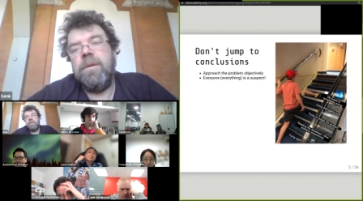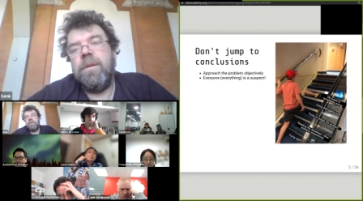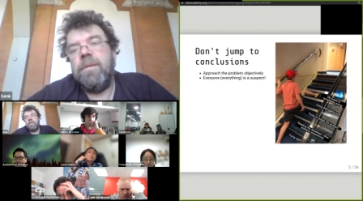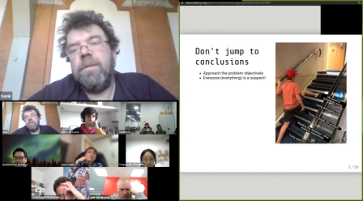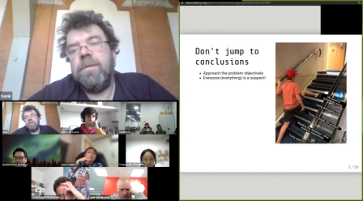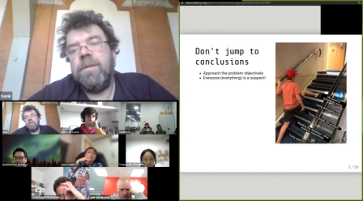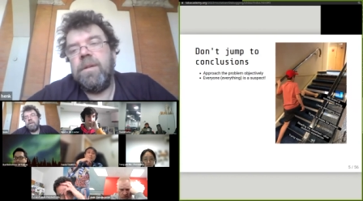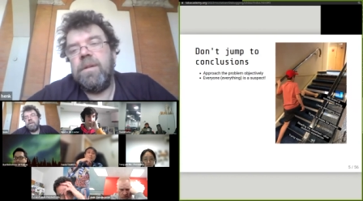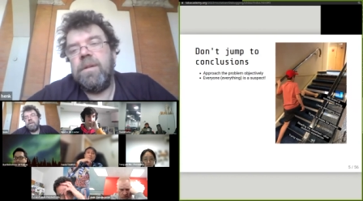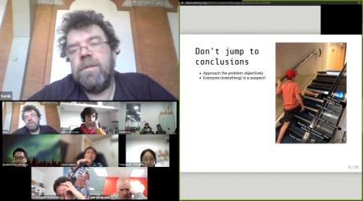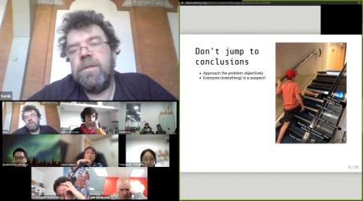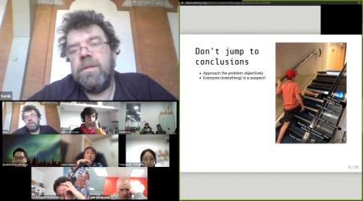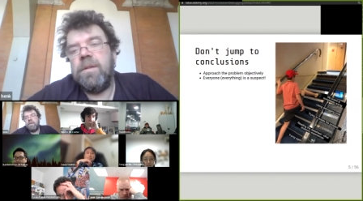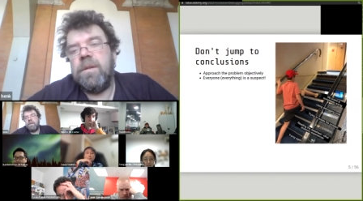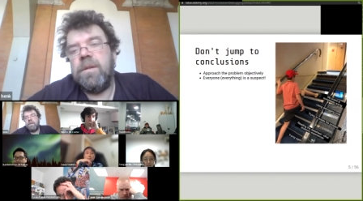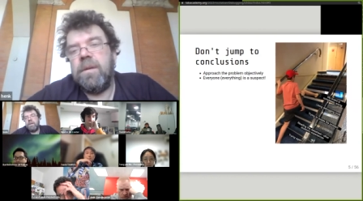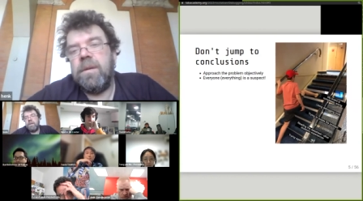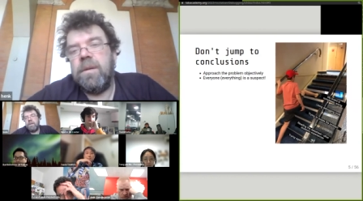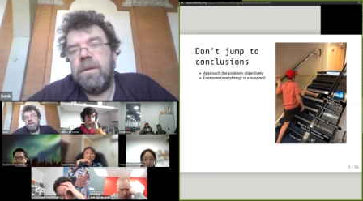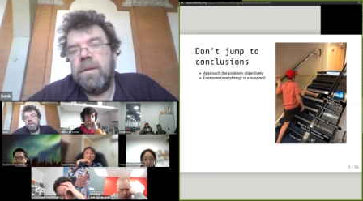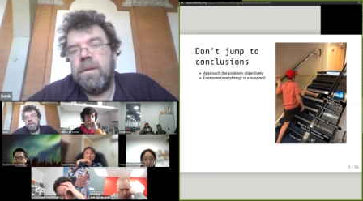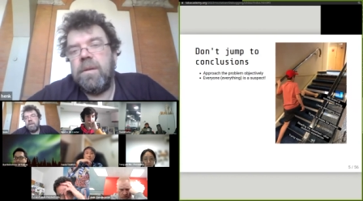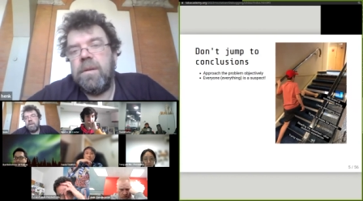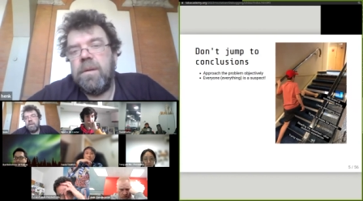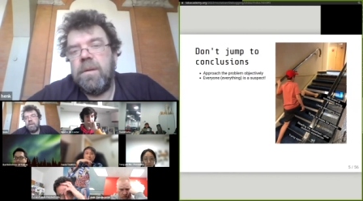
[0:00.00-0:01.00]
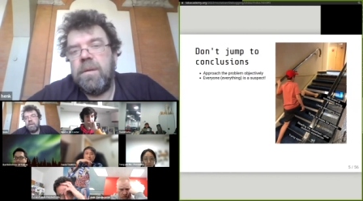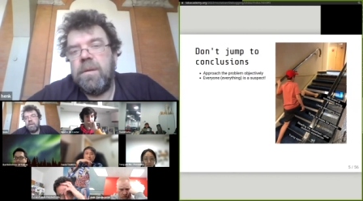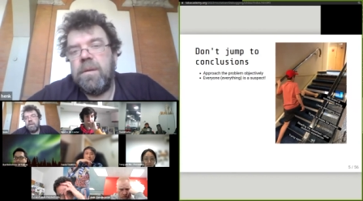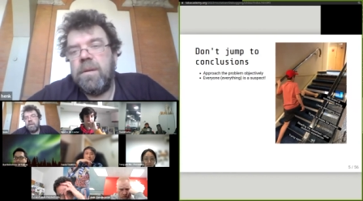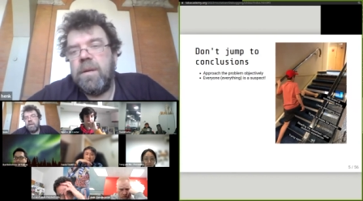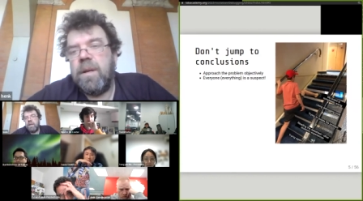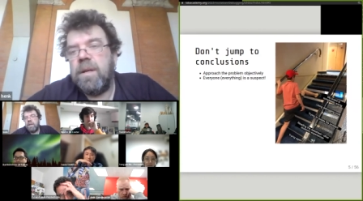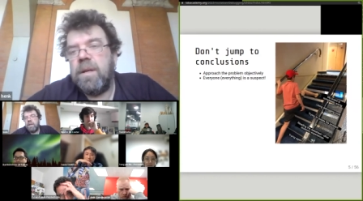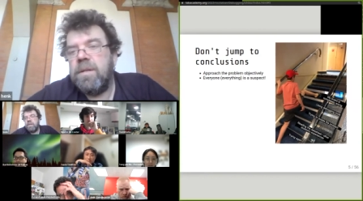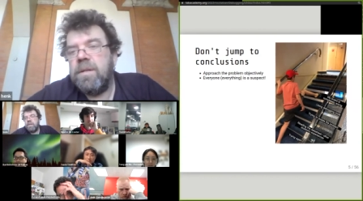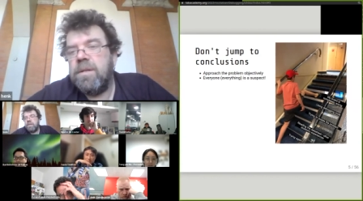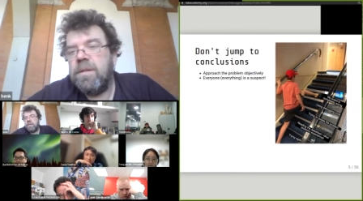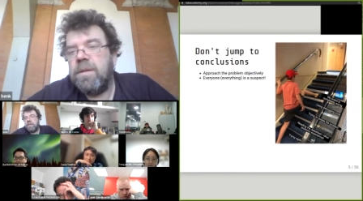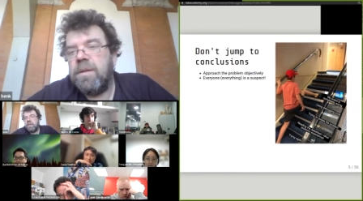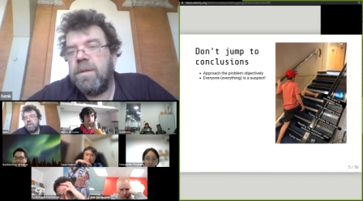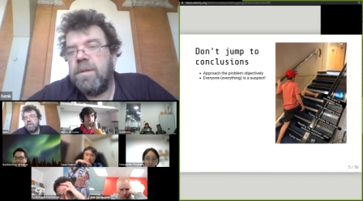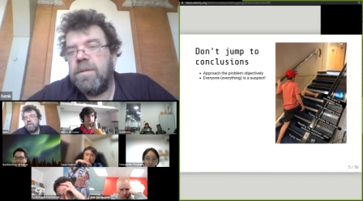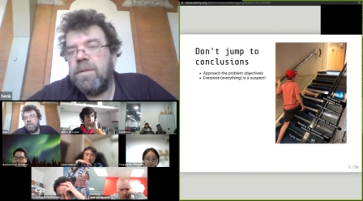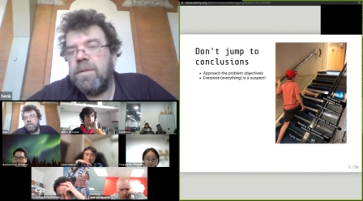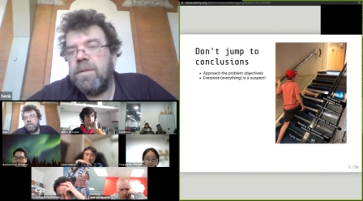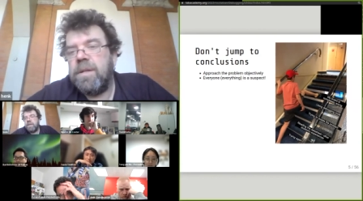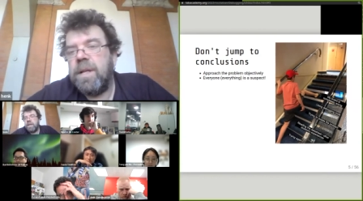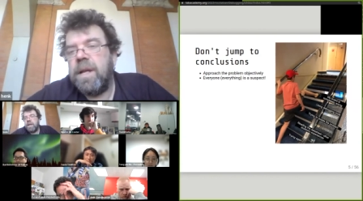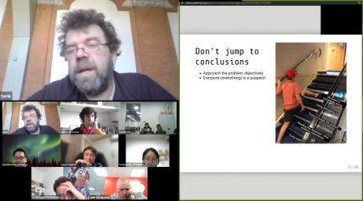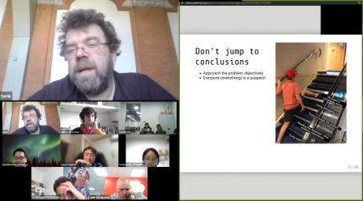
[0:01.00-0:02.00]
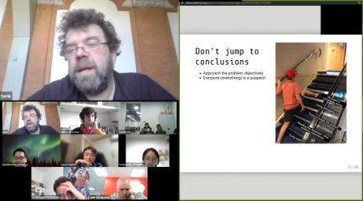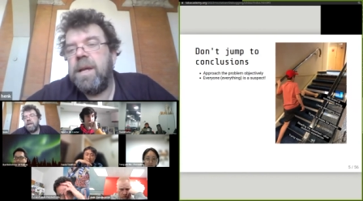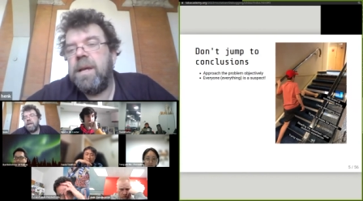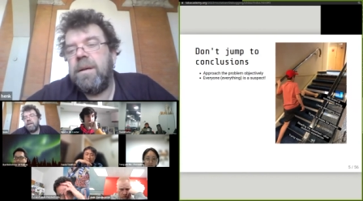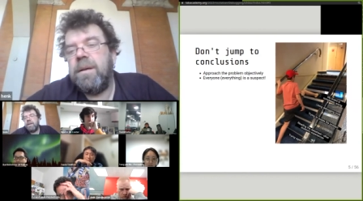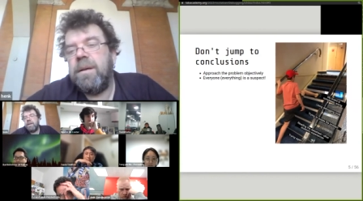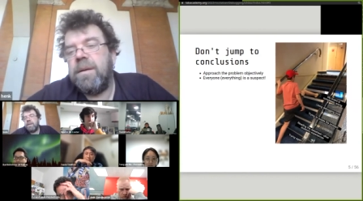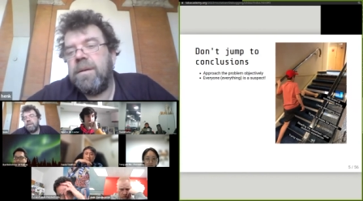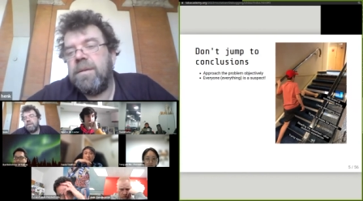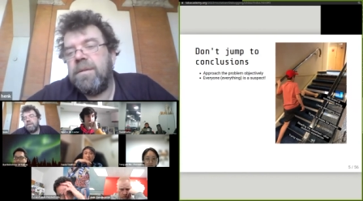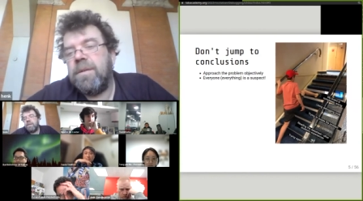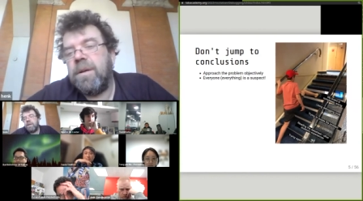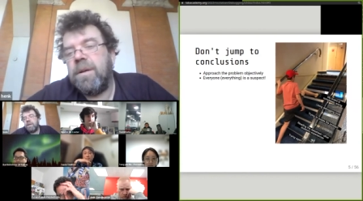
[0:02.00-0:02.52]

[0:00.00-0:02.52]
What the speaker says: you have this nice stair.